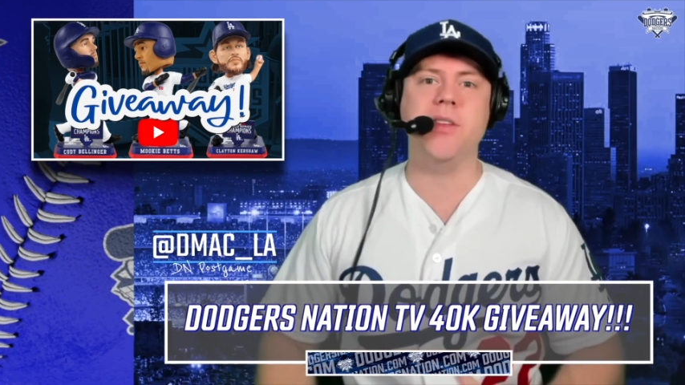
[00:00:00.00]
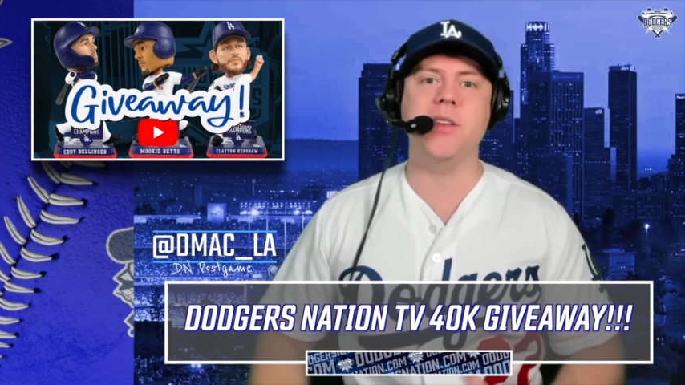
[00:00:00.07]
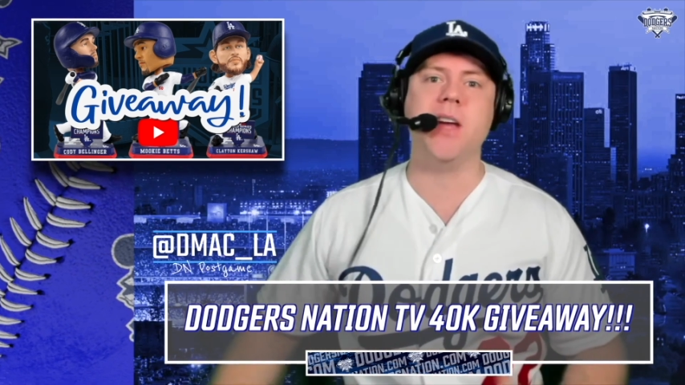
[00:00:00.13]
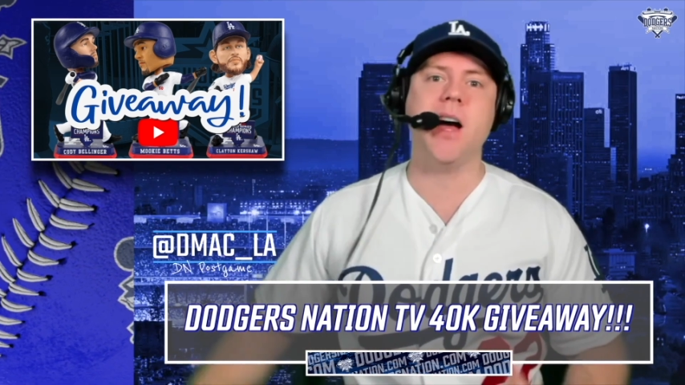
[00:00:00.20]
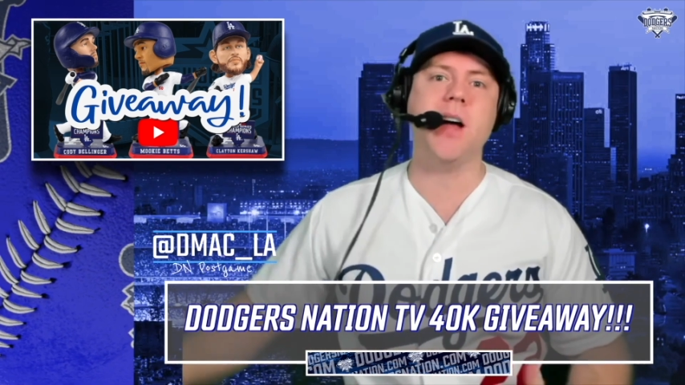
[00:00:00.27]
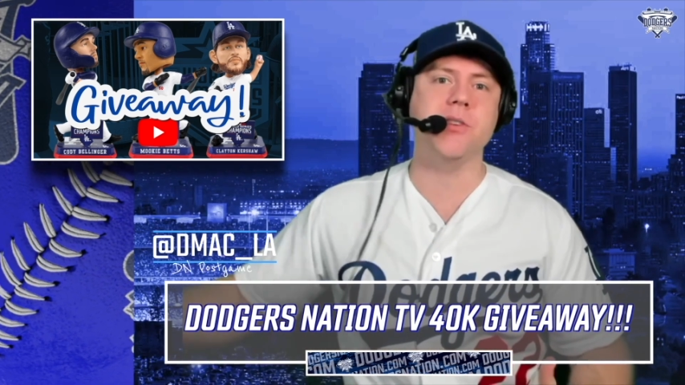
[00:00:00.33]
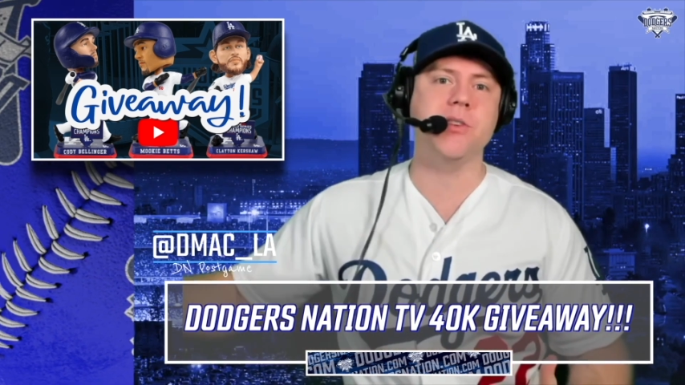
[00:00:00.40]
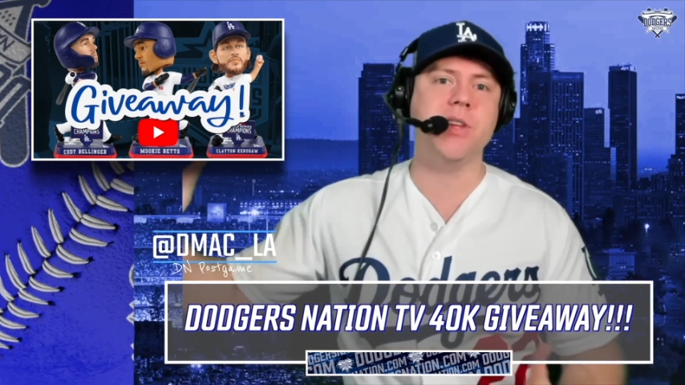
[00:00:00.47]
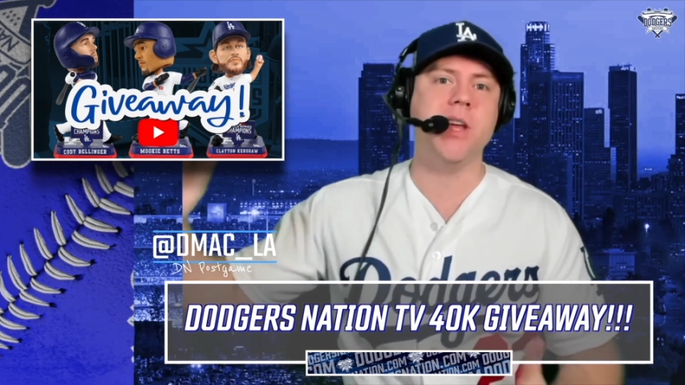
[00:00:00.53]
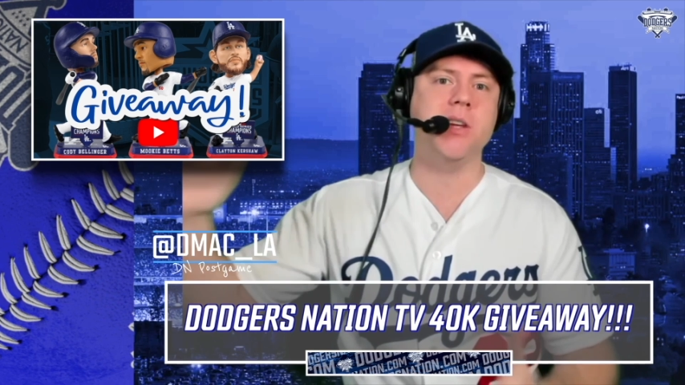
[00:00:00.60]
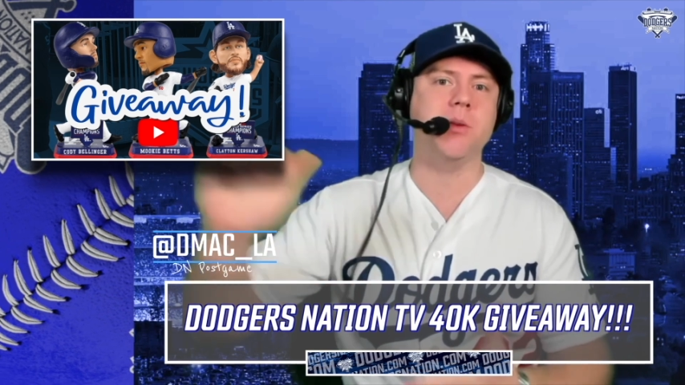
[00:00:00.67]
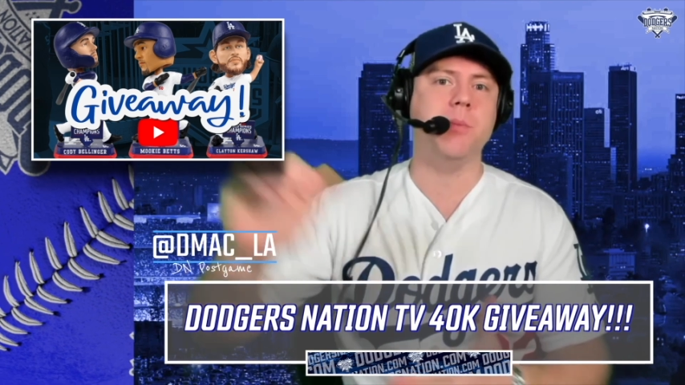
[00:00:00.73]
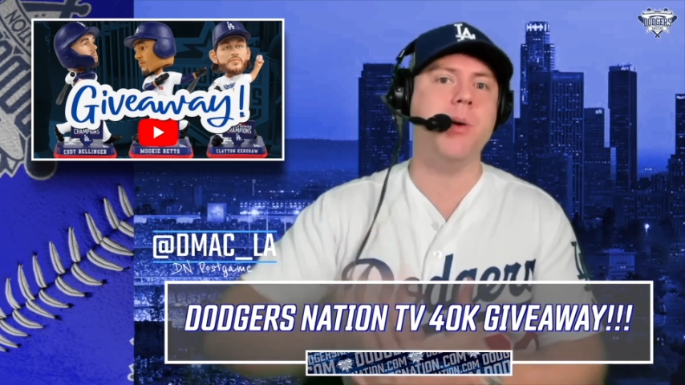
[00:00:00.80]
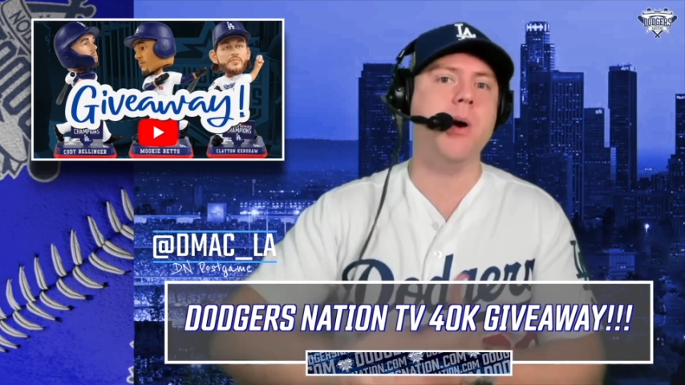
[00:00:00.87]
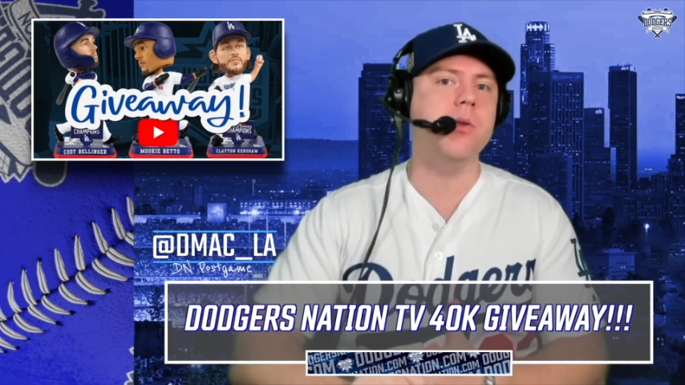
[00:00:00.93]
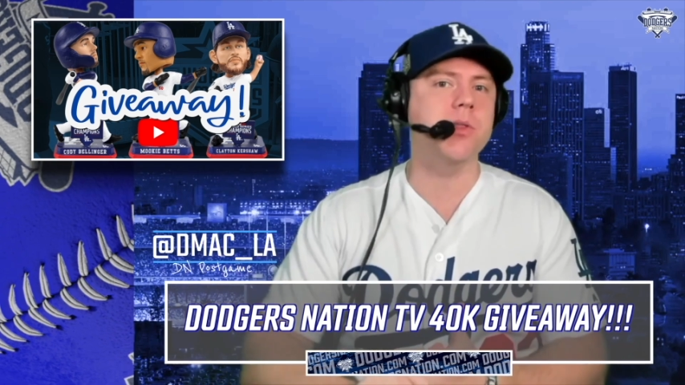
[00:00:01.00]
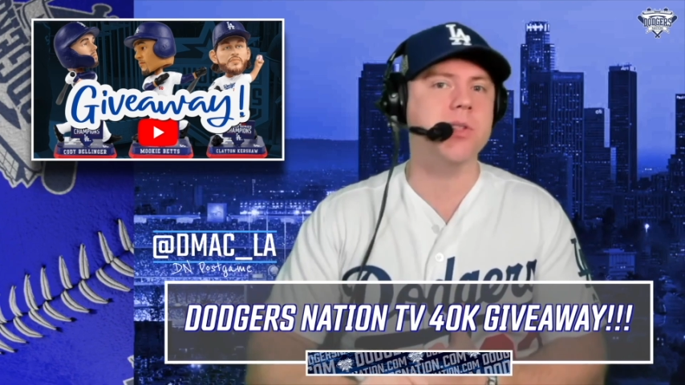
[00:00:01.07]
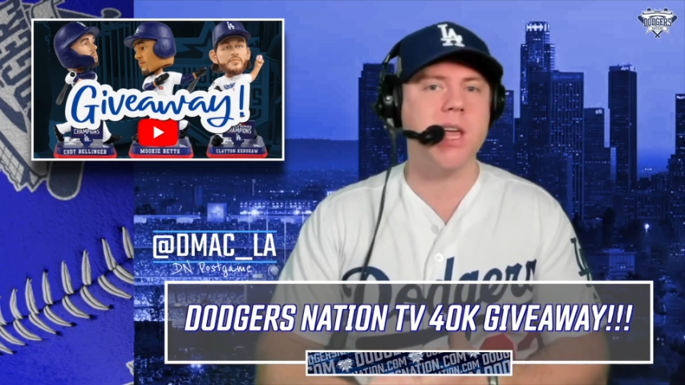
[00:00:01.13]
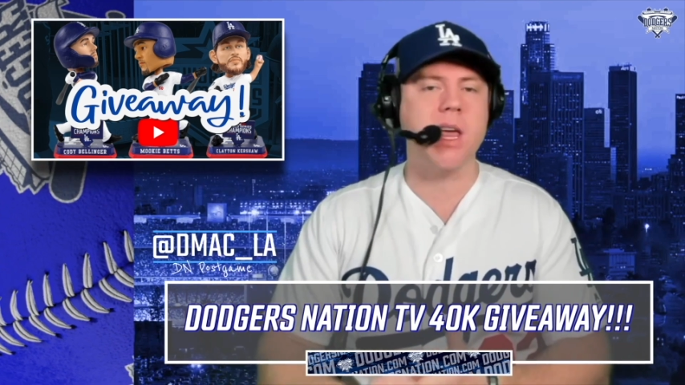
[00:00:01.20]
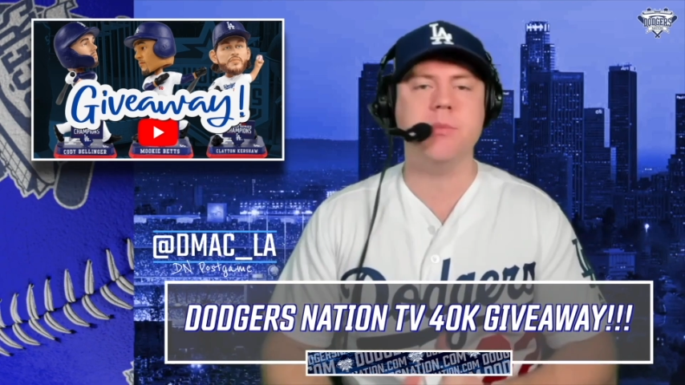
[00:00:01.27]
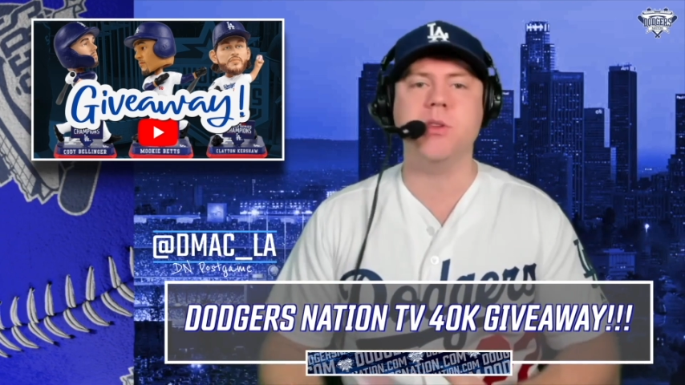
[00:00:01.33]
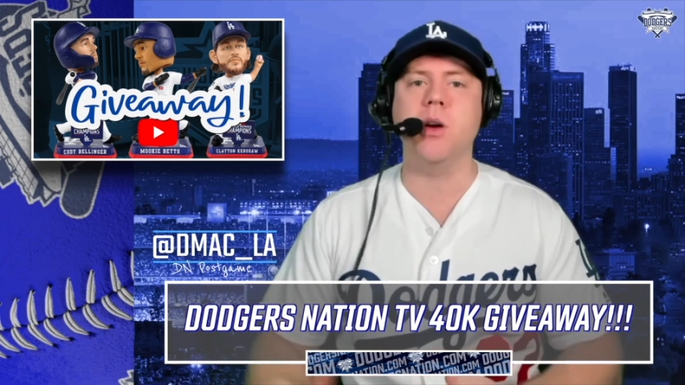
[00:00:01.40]
the Dodgers Nation
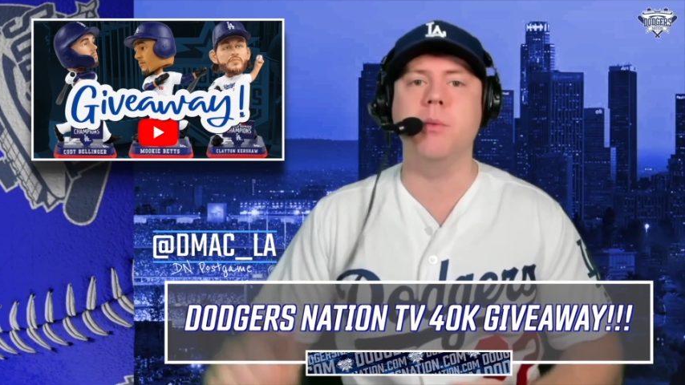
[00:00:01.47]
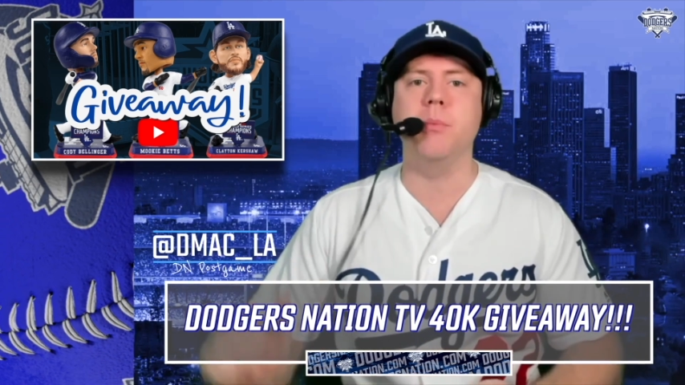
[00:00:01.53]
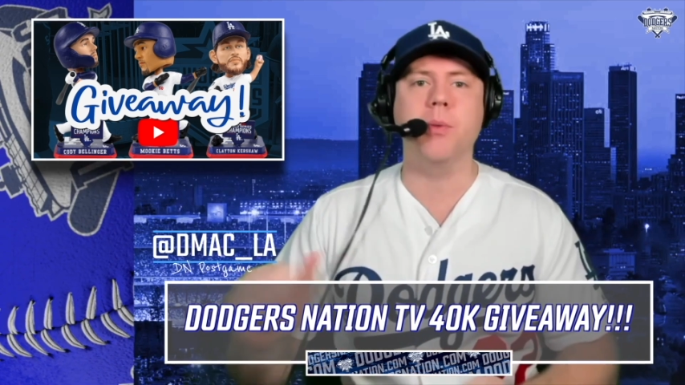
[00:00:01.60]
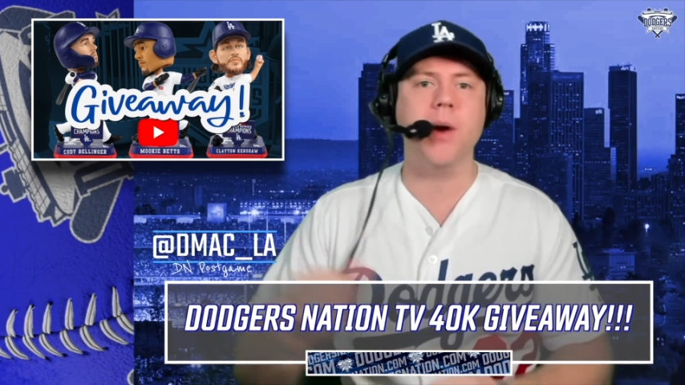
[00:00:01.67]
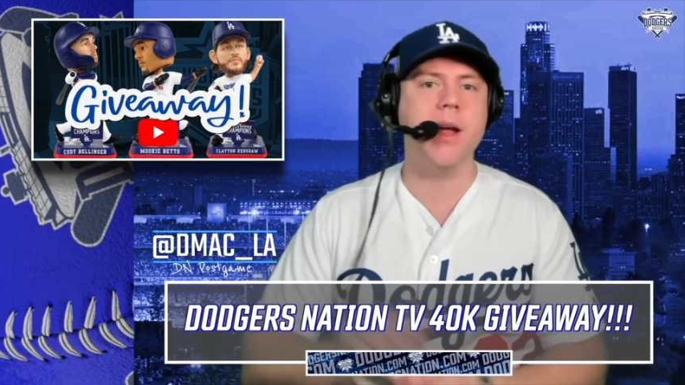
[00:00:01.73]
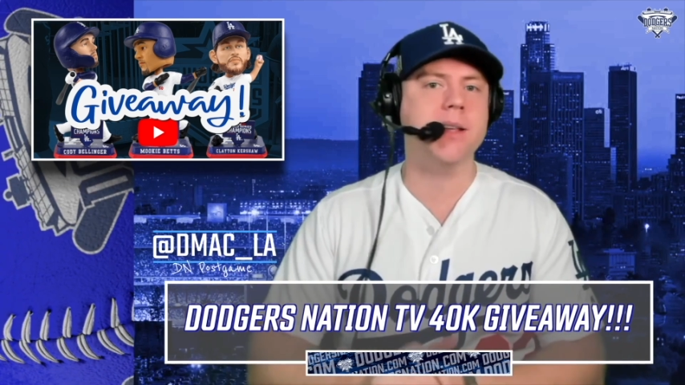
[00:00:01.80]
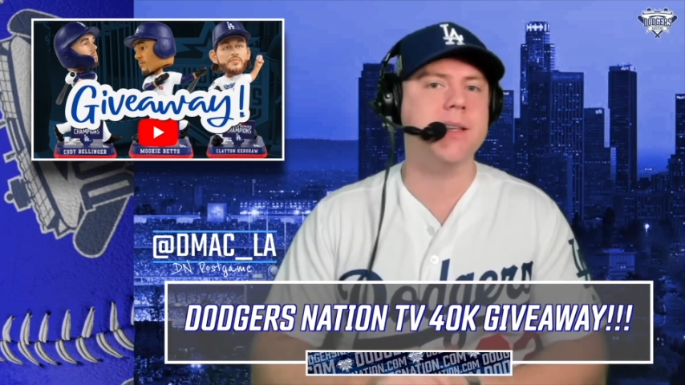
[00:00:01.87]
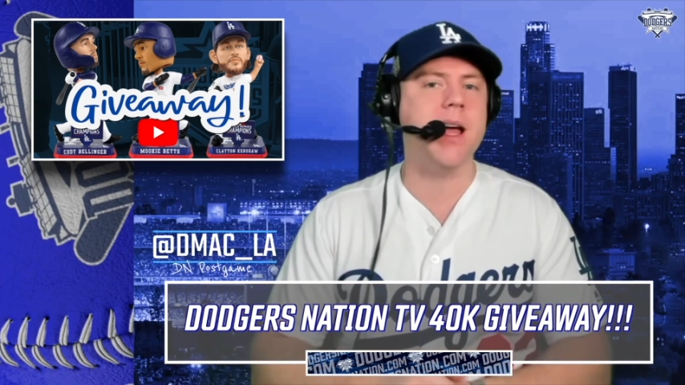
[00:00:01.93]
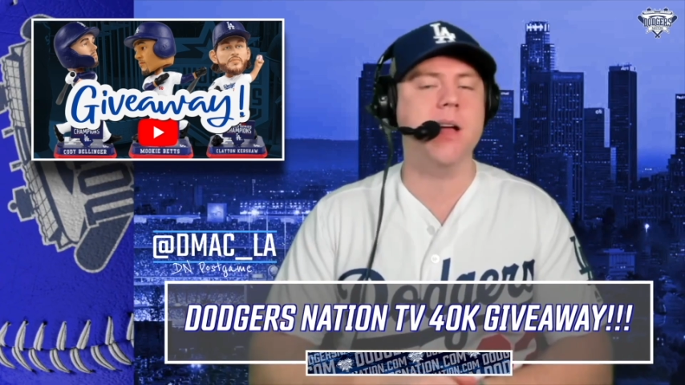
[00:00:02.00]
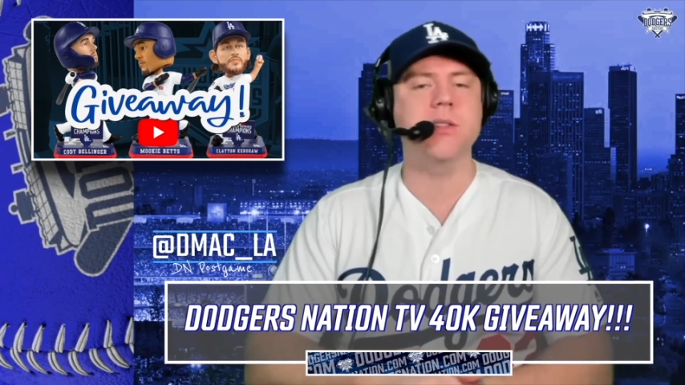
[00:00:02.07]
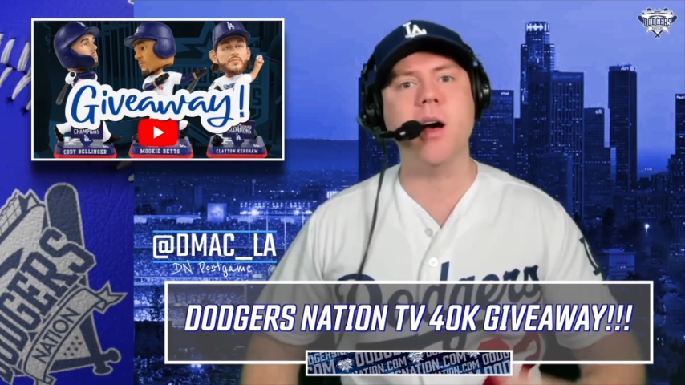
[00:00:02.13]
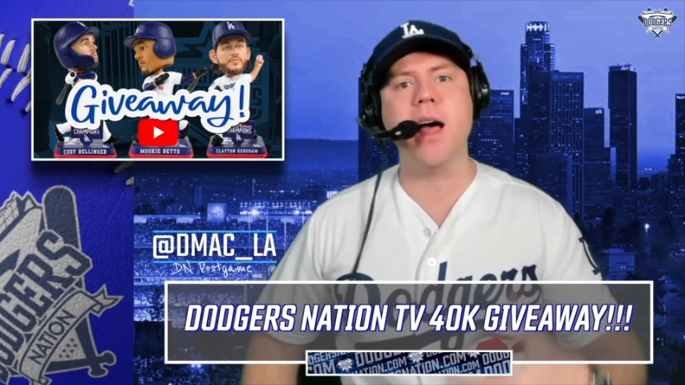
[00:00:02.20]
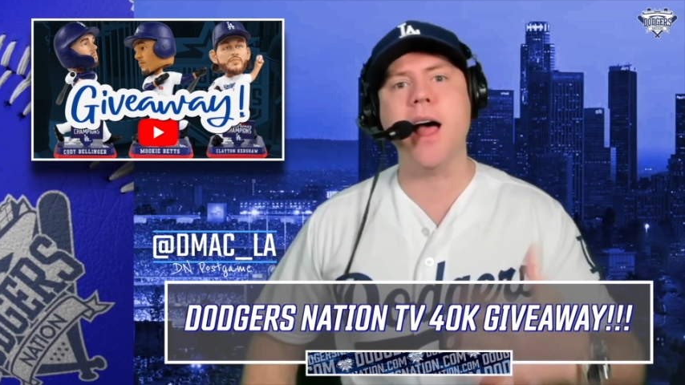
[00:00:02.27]
post-game show breakdowns.